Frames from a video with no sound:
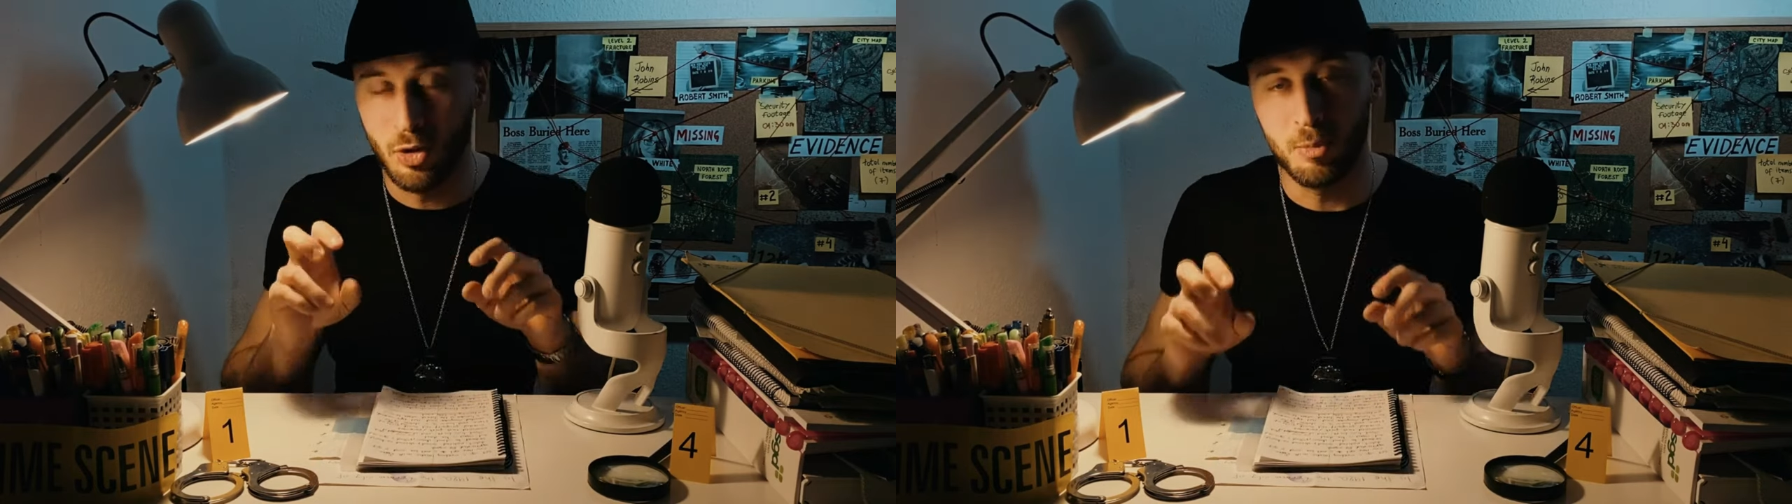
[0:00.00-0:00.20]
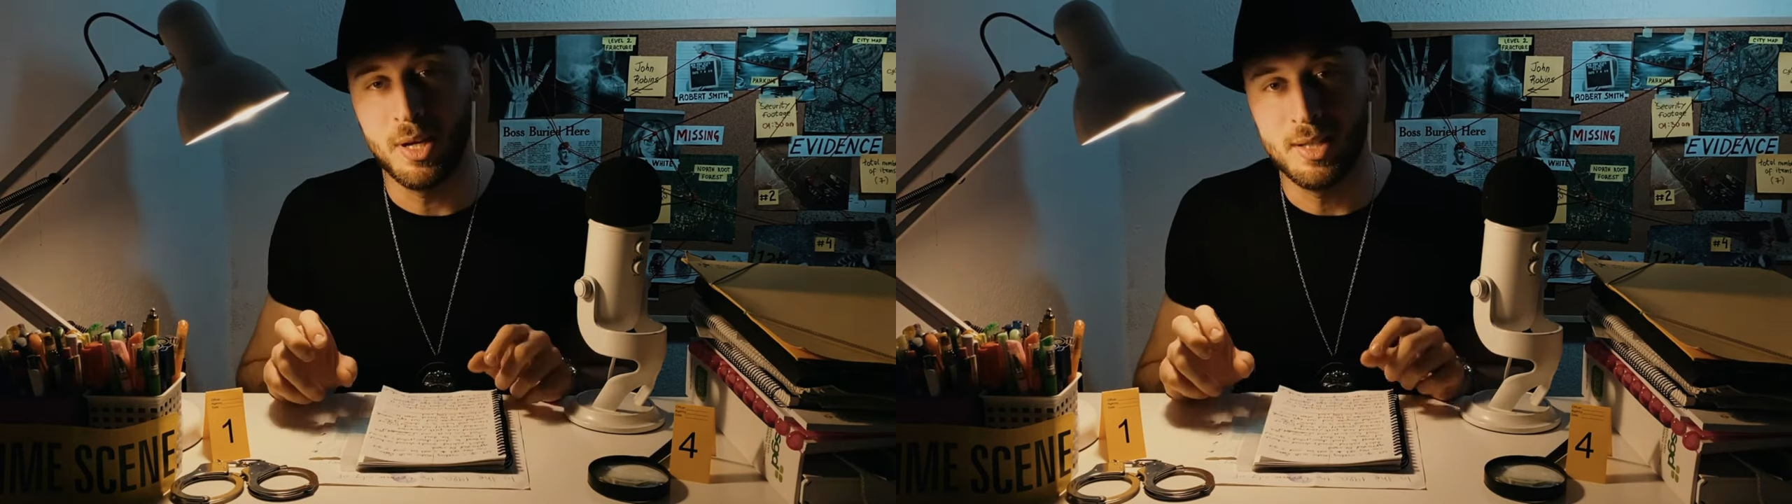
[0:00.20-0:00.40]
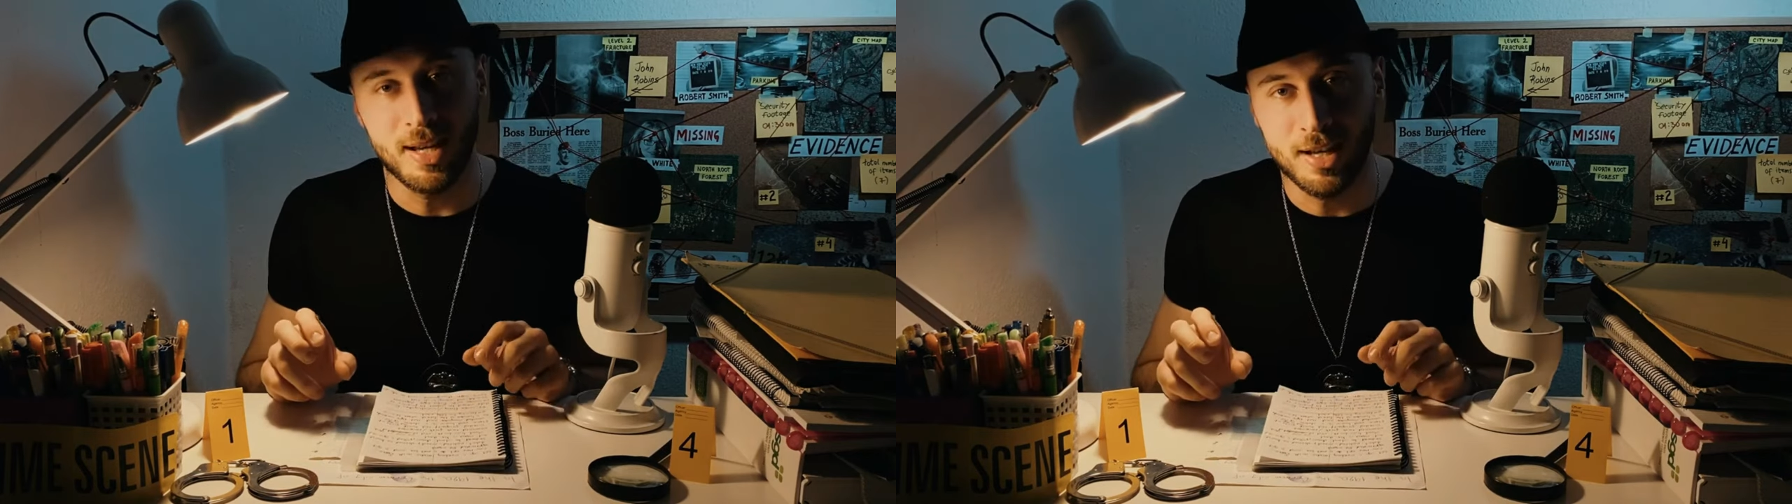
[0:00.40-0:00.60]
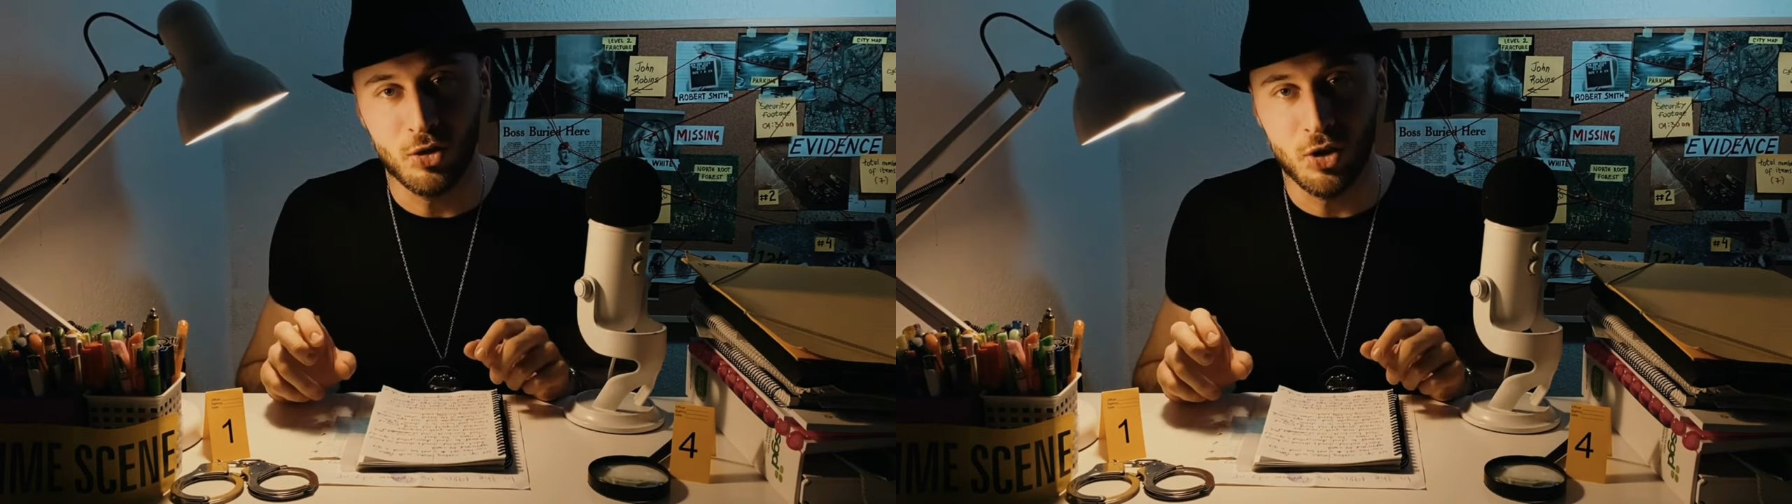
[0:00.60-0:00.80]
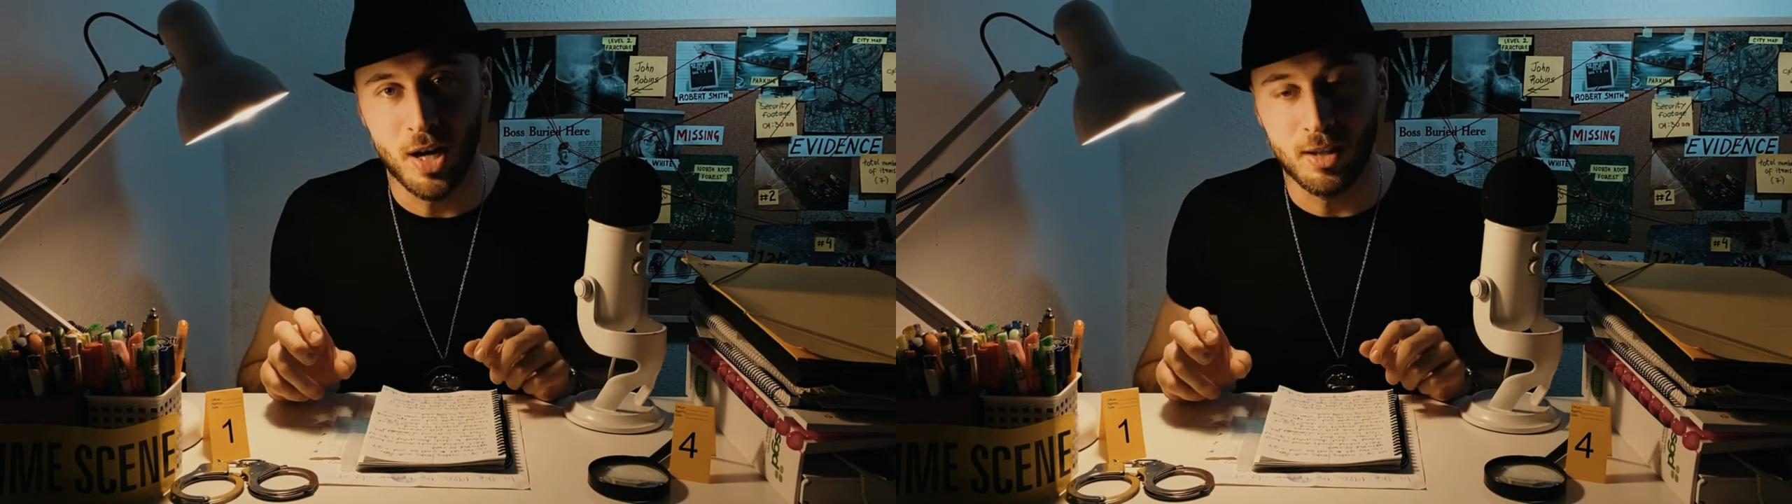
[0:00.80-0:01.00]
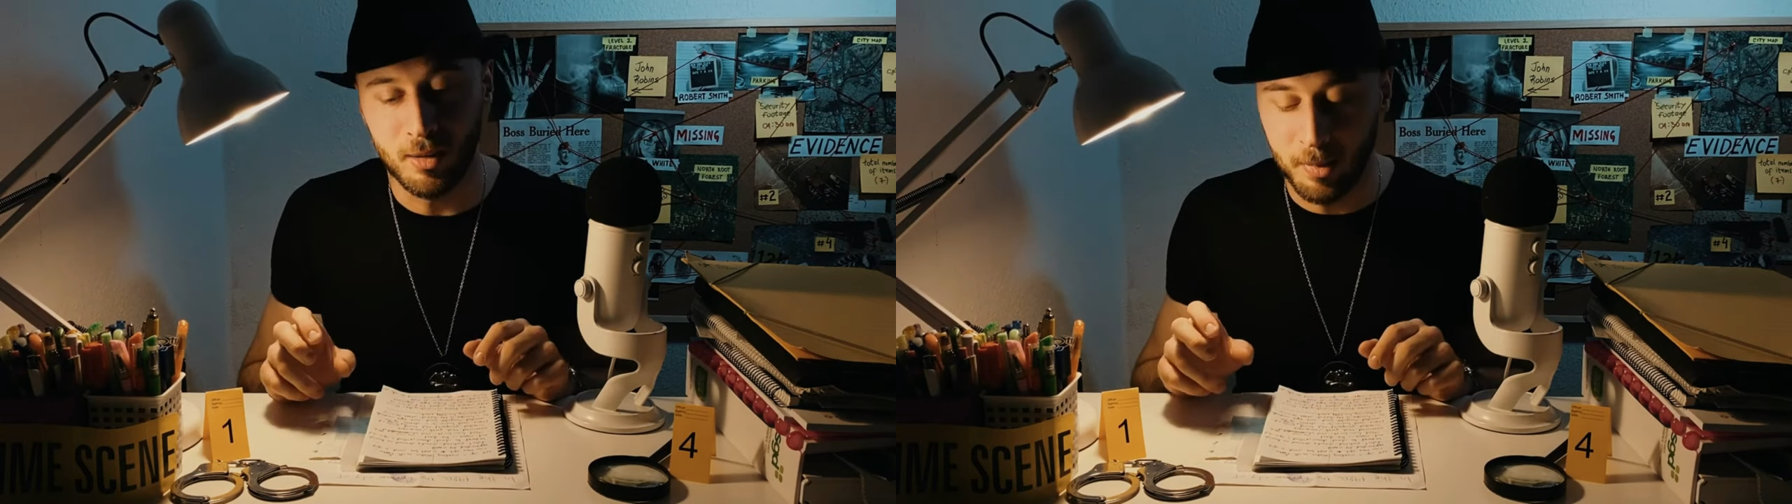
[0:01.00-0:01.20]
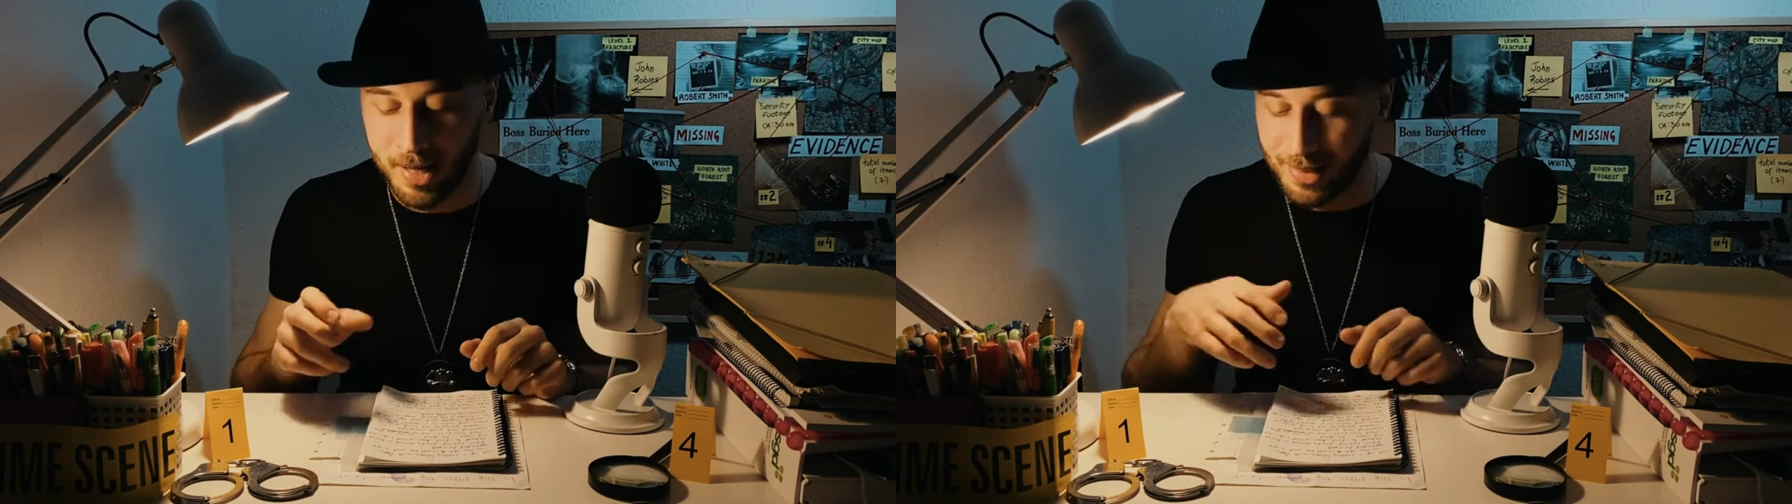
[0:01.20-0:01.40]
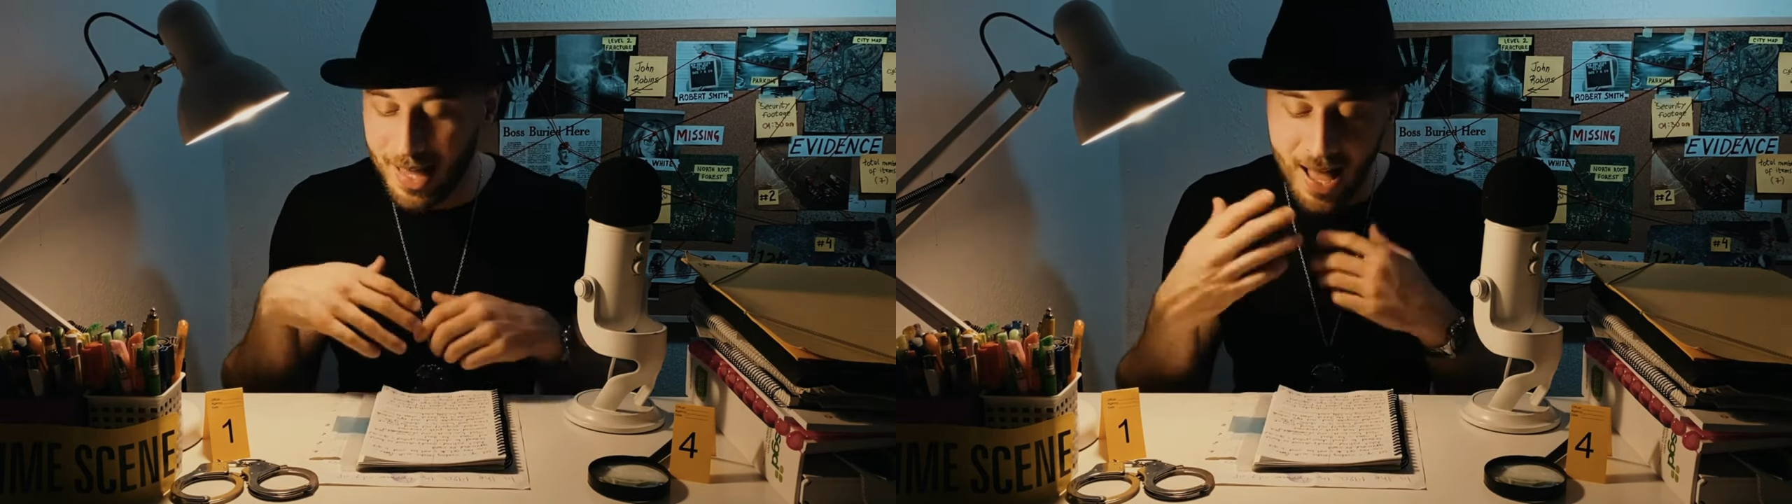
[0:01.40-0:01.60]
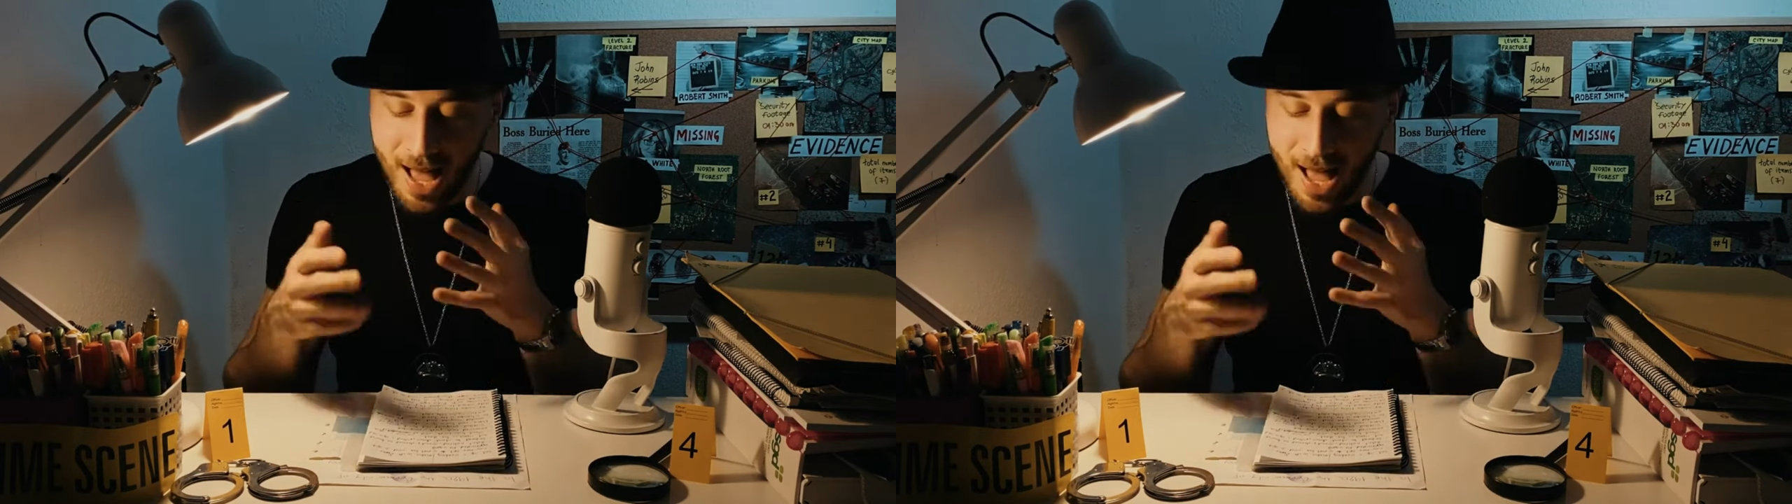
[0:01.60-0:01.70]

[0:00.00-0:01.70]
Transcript: on my second channel, but